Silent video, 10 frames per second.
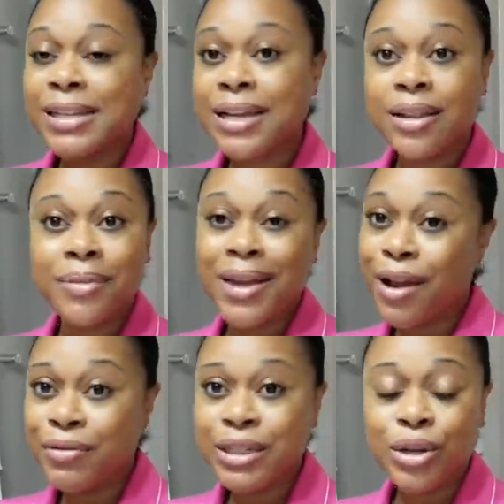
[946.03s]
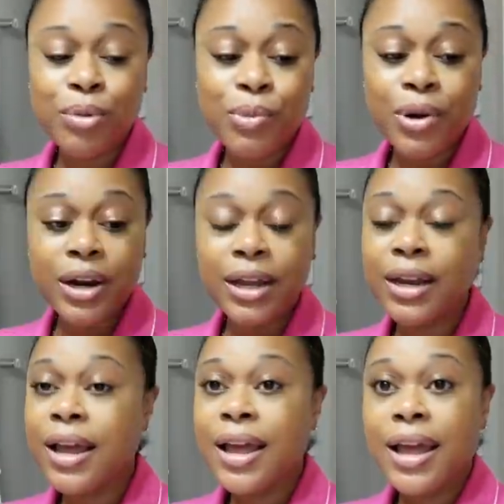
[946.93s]
I take them every single
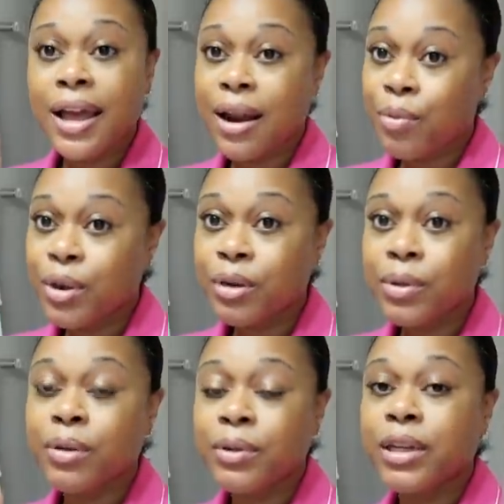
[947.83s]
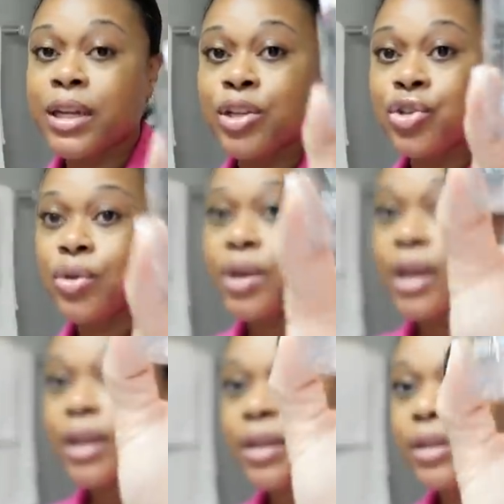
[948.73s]
morning and I really, really, really
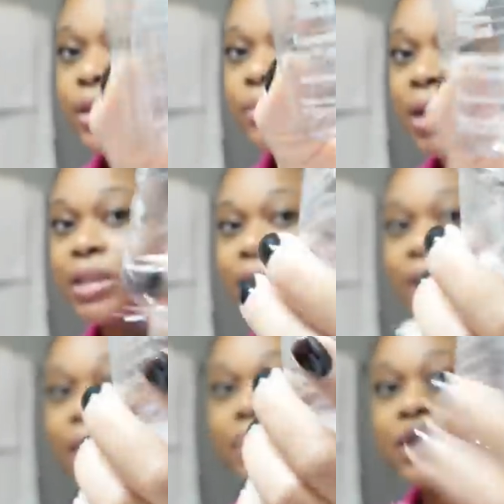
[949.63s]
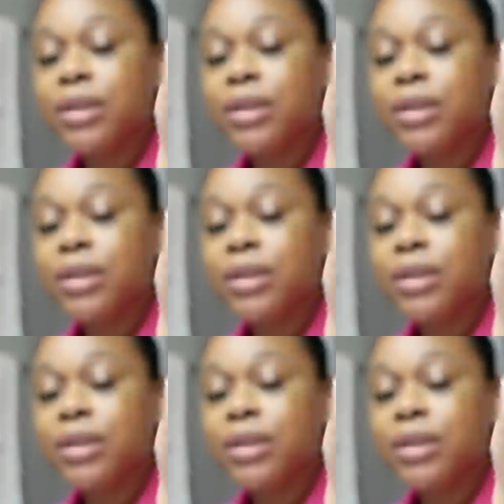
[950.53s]
enjoy this multivitamin.